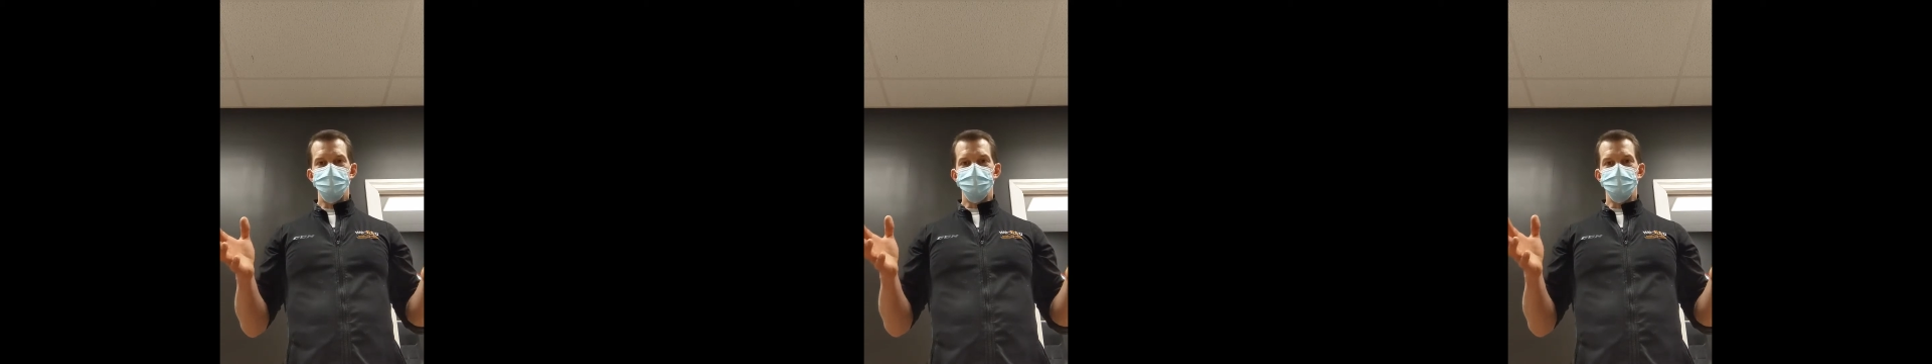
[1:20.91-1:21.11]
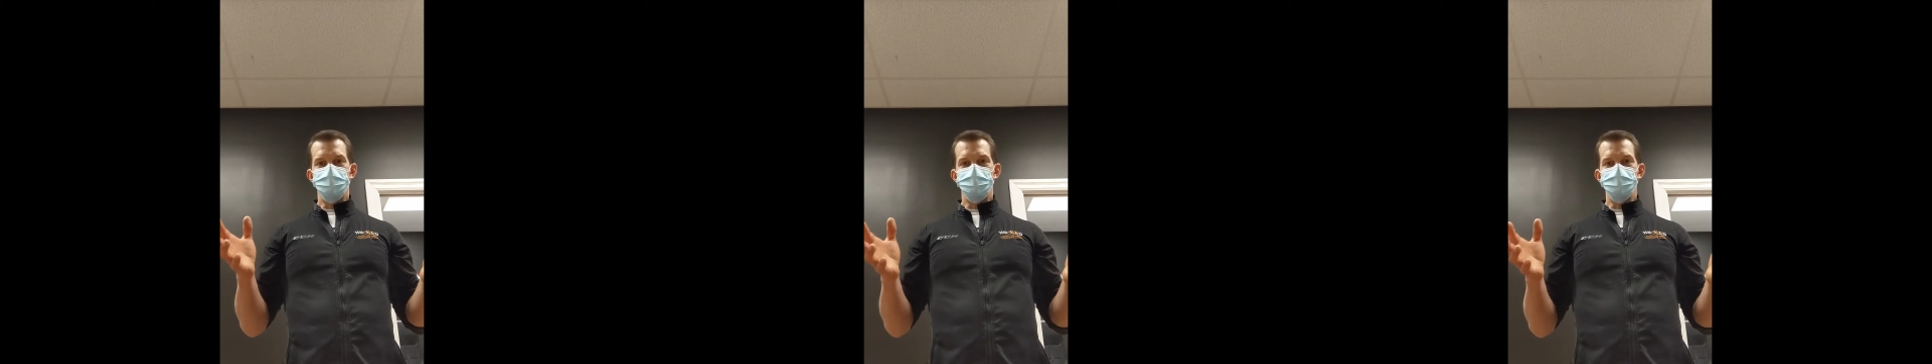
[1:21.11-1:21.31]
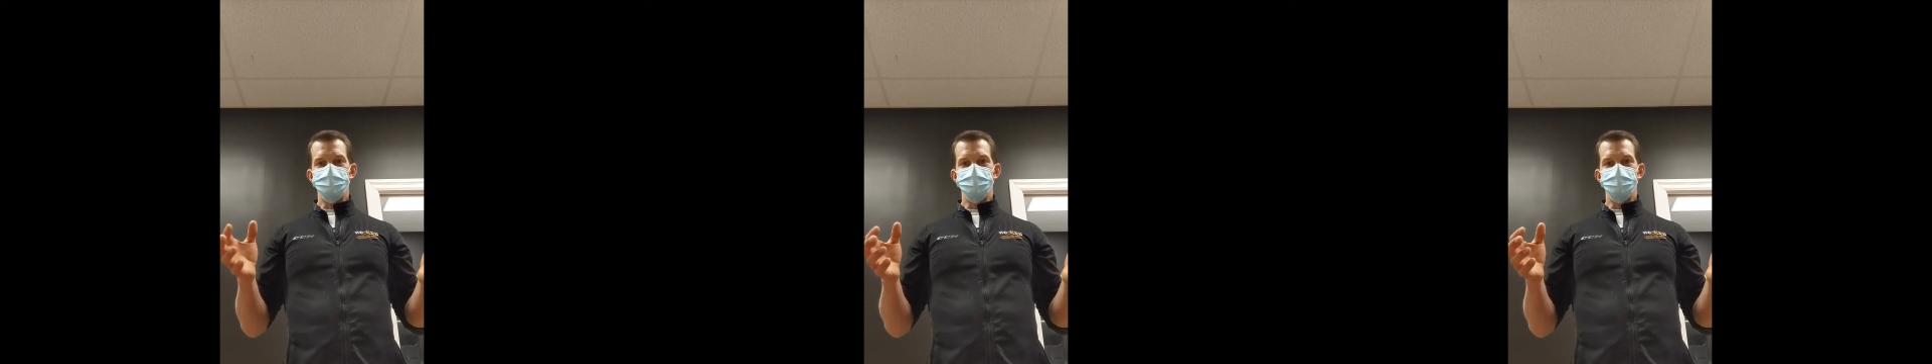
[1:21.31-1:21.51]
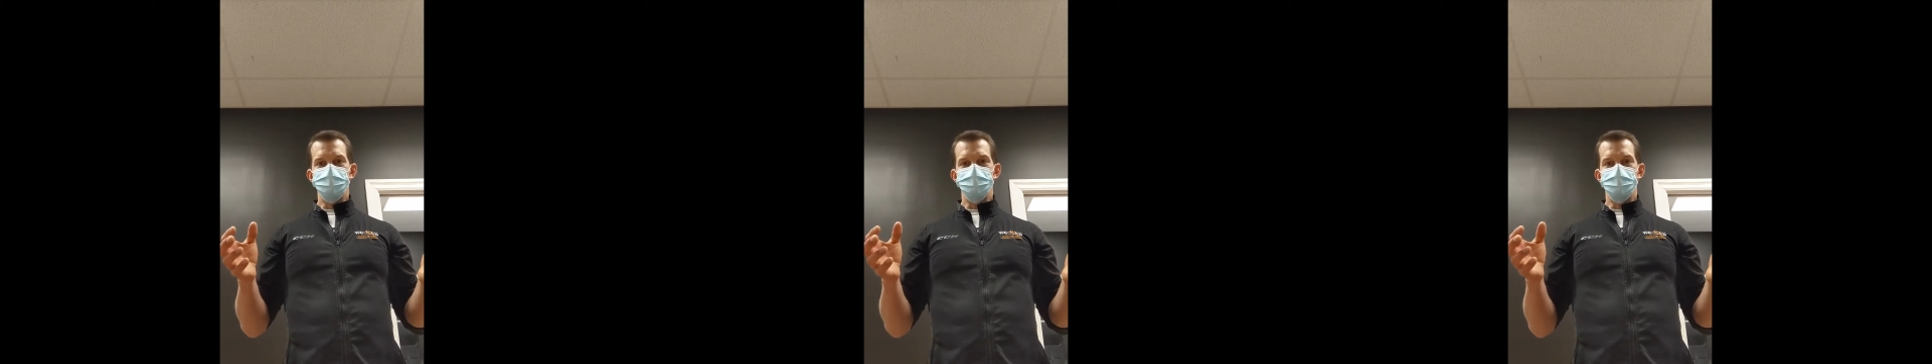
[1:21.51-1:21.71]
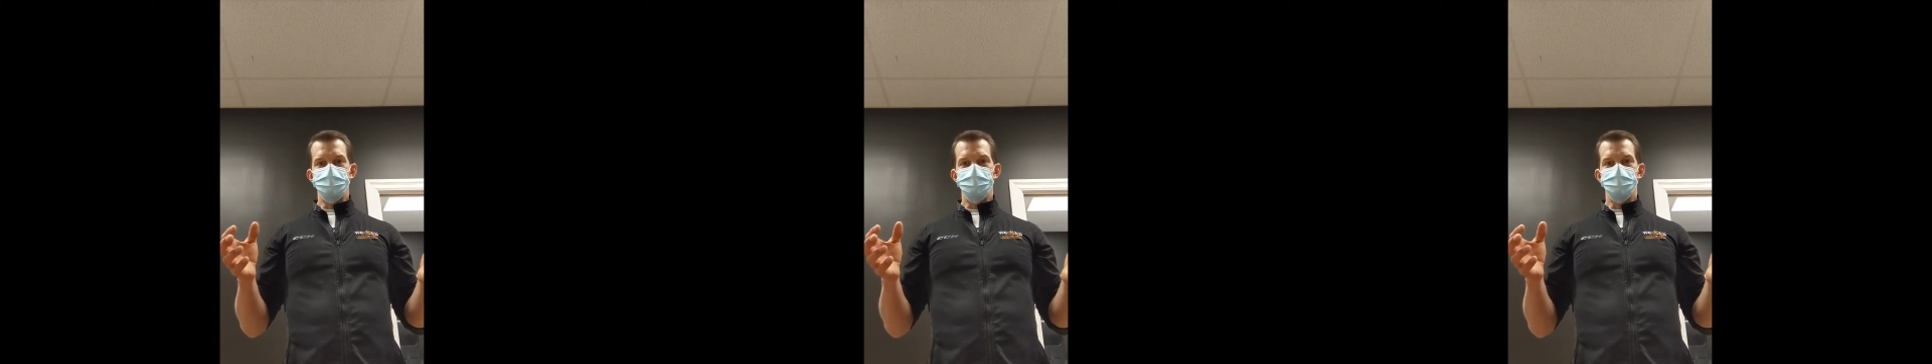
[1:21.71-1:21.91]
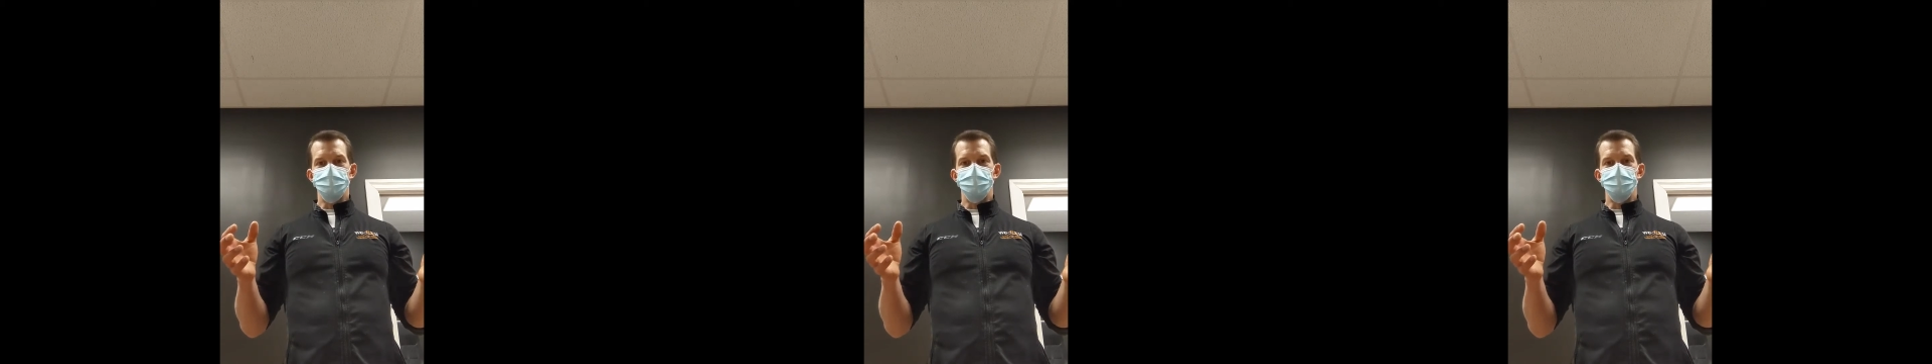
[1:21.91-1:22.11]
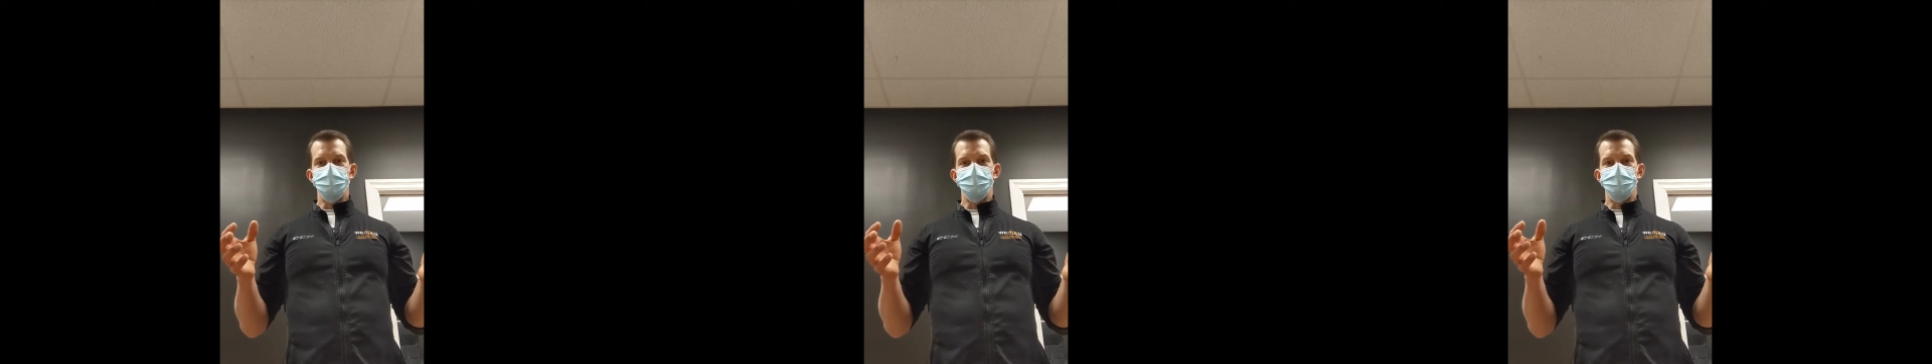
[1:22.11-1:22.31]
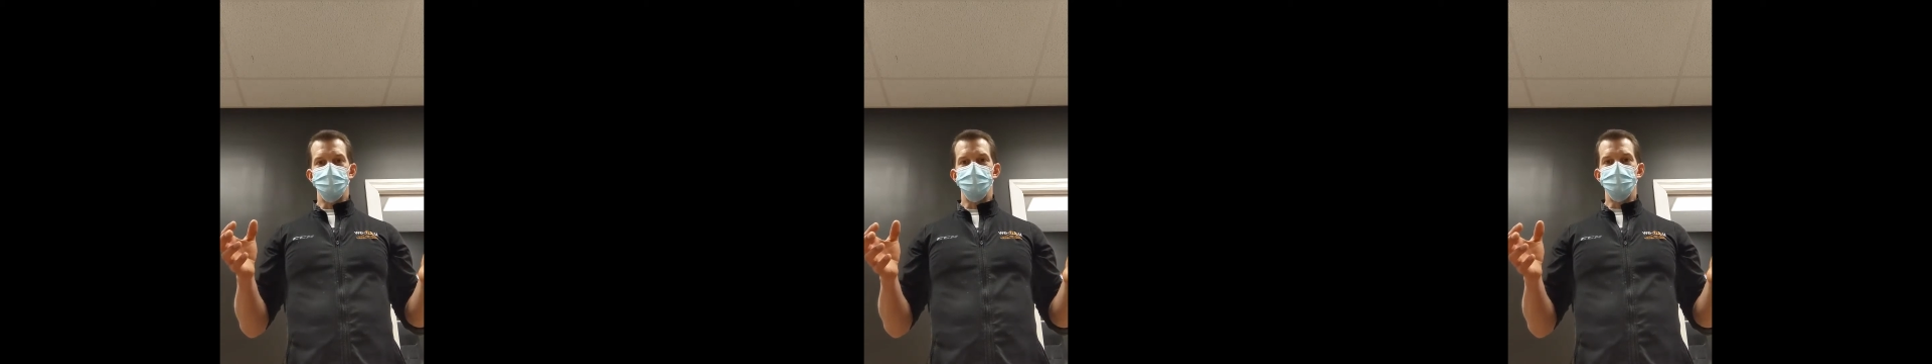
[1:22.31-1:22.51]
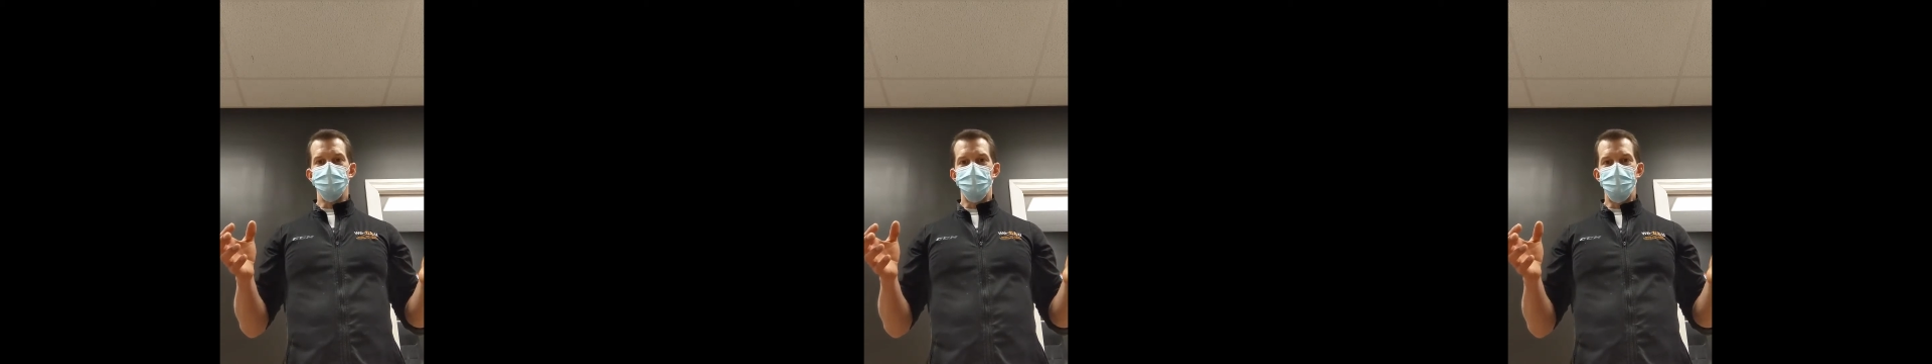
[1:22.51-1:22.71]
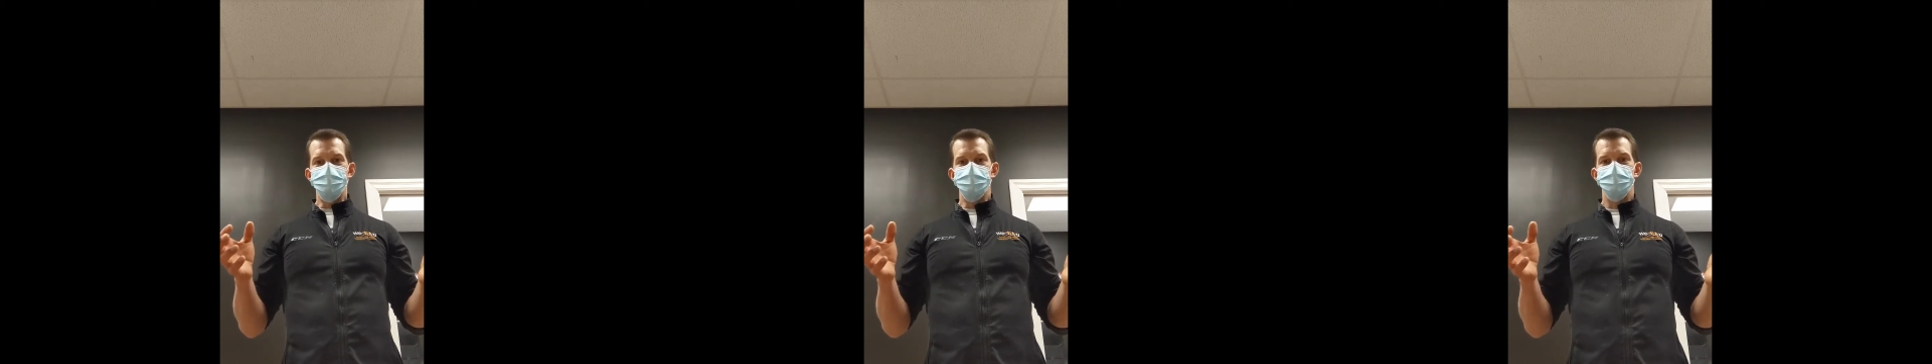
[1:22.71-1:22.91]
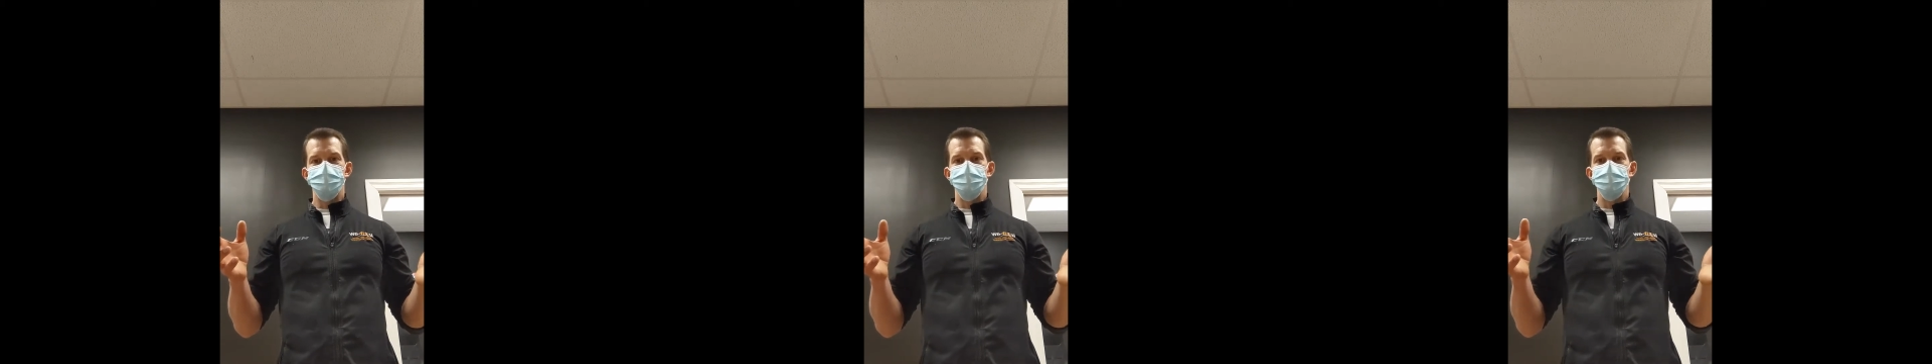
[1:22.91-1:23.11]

as long as it doesn't get soiled or wet.